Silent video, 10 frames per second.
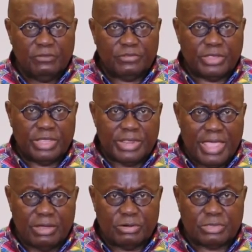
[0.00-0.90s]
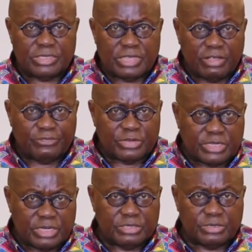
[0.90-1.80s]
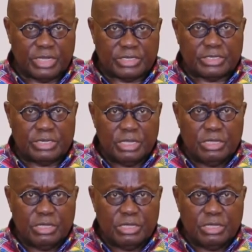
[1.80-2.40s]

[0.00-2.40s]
for their narrow, selfish interests,